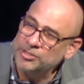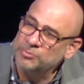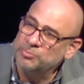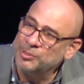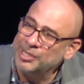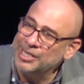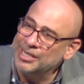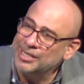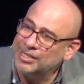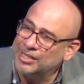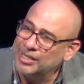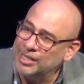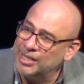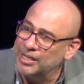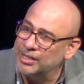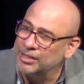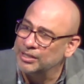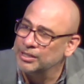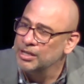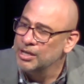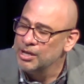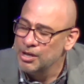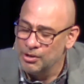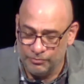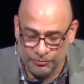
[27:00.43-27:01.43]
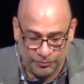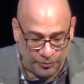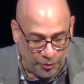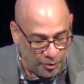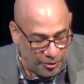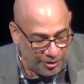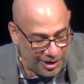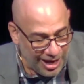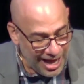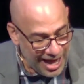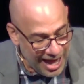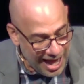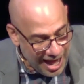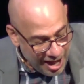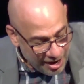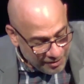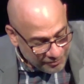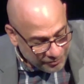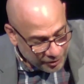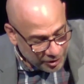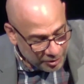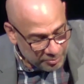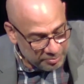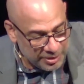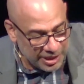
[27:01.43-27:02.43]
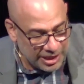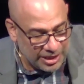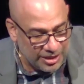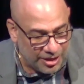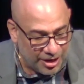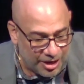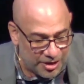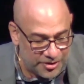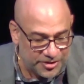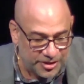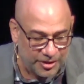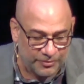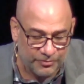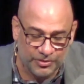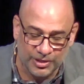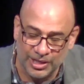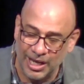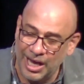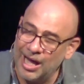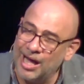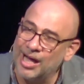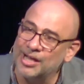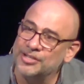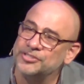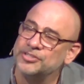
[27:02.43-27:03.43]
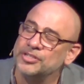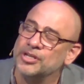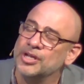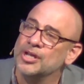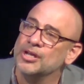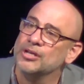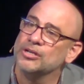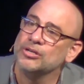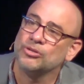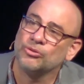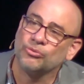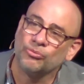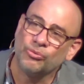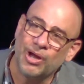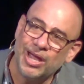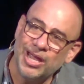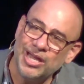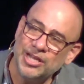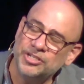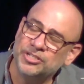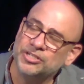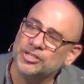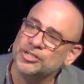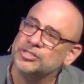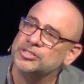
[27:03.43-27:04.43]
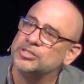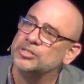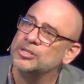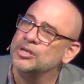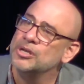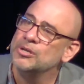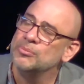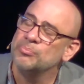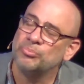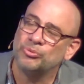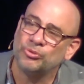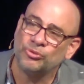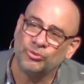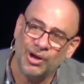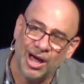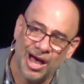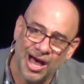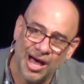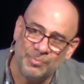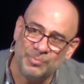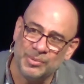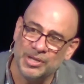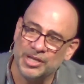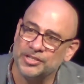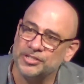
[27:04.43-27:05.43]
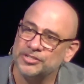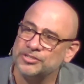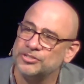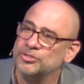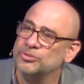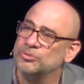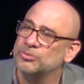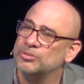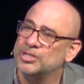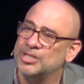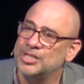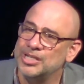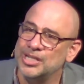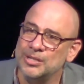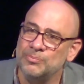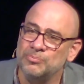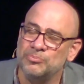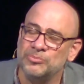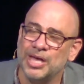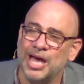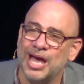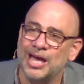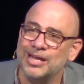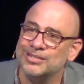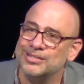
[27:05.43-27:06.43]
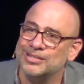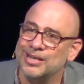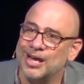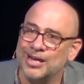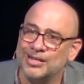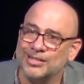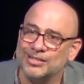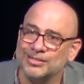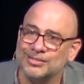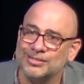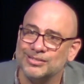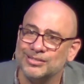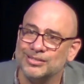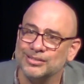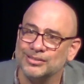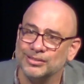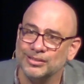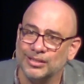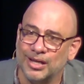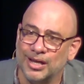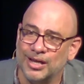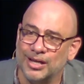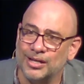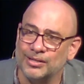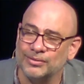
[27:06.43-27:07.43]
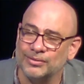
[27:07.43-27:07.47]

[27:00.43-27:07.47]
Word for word: be king forever because of God's gracious promised to keep that dynasty alive.